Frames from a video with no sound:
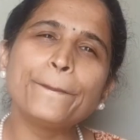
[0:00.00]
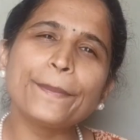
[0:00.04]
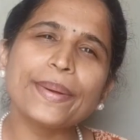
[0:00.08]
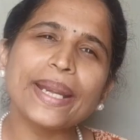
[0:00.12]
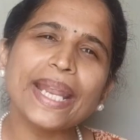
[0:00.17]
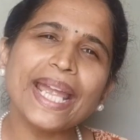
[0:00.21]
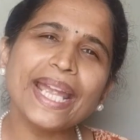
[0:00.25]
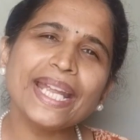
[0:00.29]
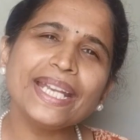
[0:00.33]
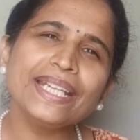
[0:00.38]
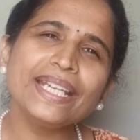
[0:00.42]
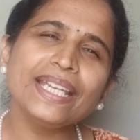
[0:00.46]

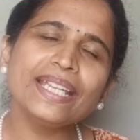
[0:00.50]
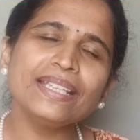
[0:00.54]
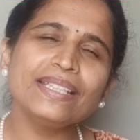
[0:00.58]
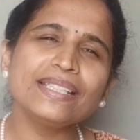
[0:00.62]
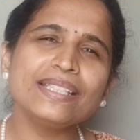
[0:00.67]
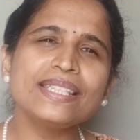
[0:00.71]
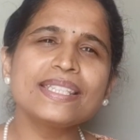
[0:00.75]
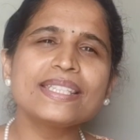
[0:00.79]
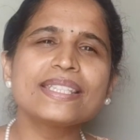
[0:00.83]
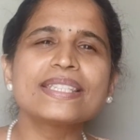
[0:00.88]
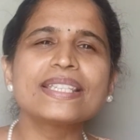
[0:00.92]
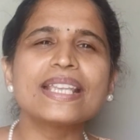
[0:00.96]

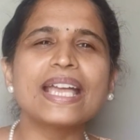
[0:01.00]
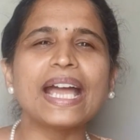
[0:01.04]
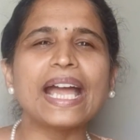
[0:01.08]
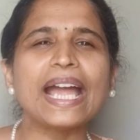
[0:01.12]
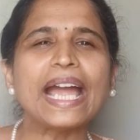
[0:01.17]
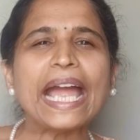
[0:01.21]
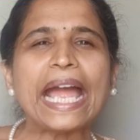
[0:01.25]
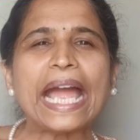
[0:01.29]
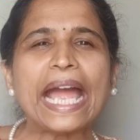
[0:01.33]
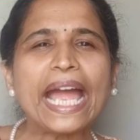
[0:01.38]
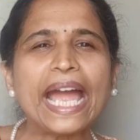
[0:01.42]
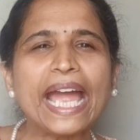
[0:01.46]
practice
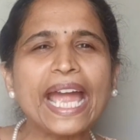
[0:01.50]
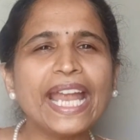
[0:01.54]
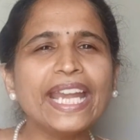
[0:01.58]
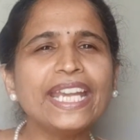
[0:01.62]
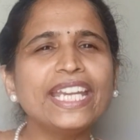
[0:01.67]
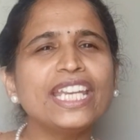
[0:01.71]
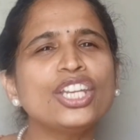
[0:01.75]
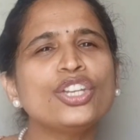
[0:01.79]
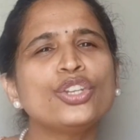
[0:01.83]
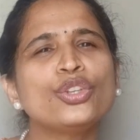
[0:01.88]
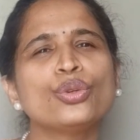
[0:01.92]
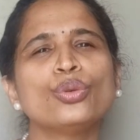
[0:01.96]

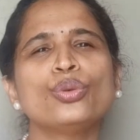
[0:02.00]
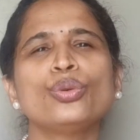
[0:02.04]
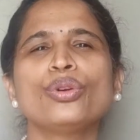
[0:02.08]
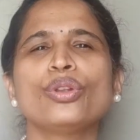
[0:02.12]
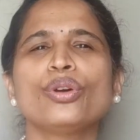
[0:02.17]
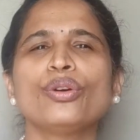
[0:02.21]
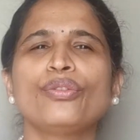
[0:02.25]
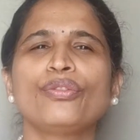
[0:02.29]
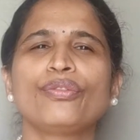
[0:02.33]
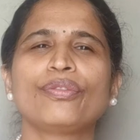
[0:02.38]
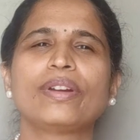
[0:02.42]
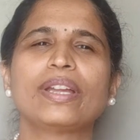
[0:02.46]
attitude
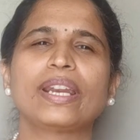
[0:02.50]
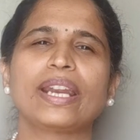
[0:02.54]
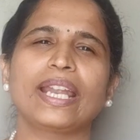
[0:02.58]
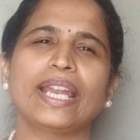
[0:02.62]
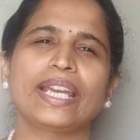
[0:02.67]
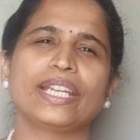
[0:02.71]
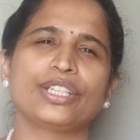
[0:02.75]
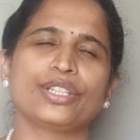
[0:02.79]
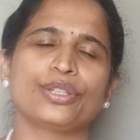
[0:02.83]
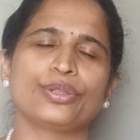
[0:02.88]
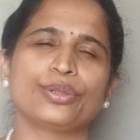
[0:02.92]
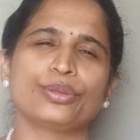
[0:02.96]
of
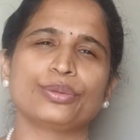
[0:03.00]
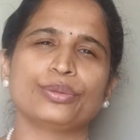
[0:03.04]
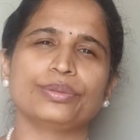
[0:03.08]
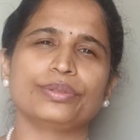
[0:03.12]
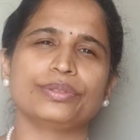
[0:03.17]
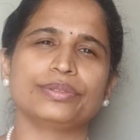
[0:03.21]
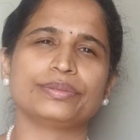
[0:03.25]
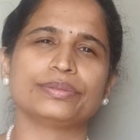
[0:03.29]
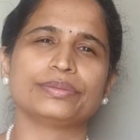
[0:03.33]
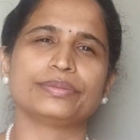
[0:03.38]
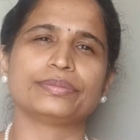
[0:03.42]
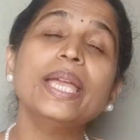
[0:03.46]
gratitude.